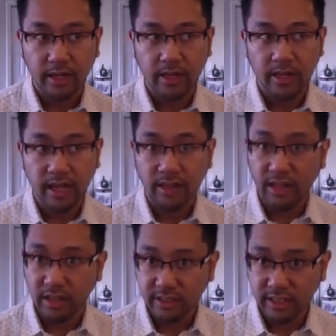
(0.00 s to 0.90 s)
that
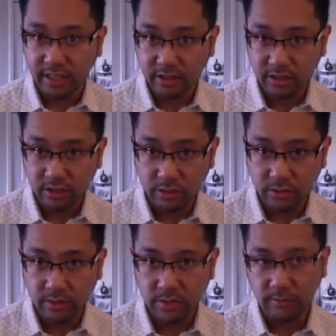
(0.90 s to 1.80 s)
they're scared too,
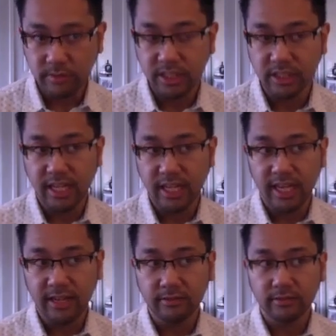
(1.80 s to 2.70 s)
and we should
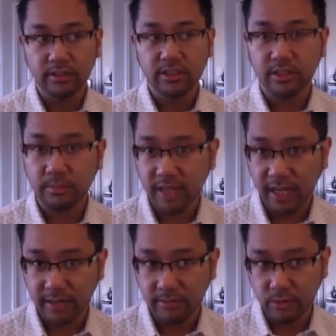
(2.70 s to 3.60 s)
have some
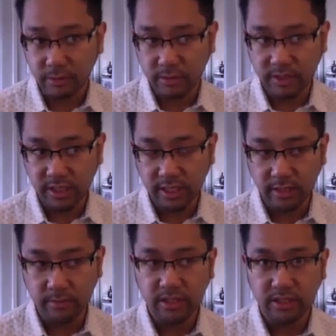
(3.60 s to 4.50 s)
kind of normalcy,
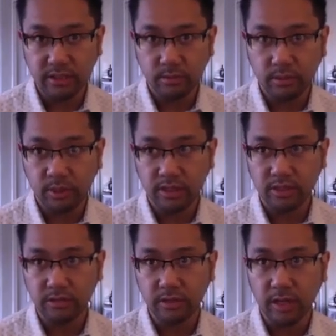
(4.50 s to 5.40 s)
and we should work
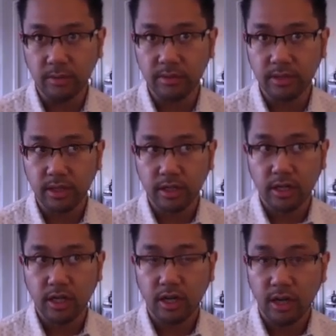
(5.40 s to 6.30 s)
to help
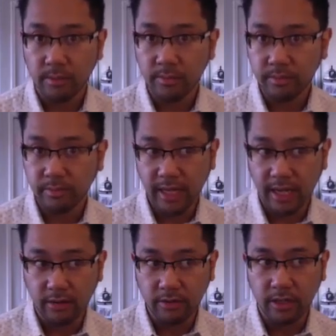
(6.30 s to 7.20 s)
calm them
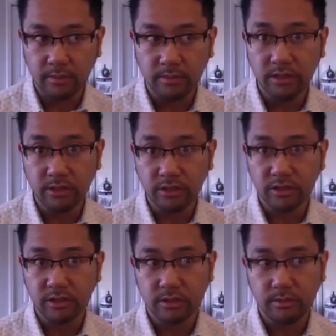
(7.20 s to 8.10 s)
down, help
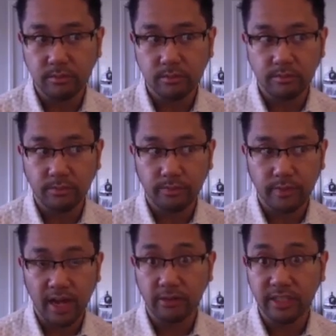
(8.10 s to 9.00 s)
use
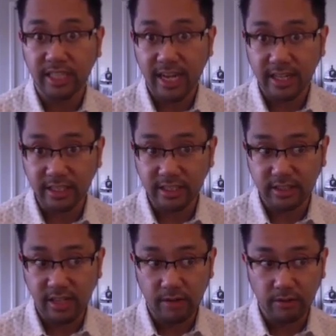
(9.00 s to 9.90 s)
our
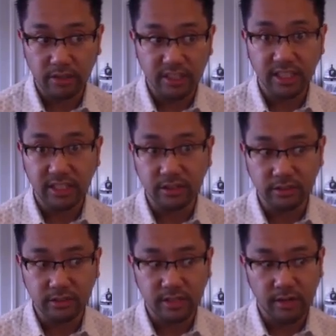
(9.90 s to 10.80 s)
talents, our
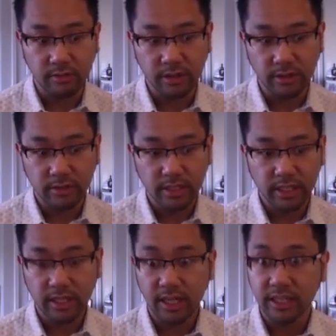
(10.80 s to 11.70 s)
skills, our
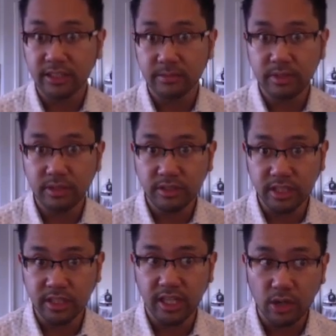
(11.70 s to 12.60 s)
knowledge of
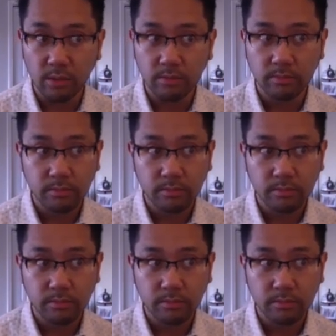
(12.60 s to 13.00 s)
music to help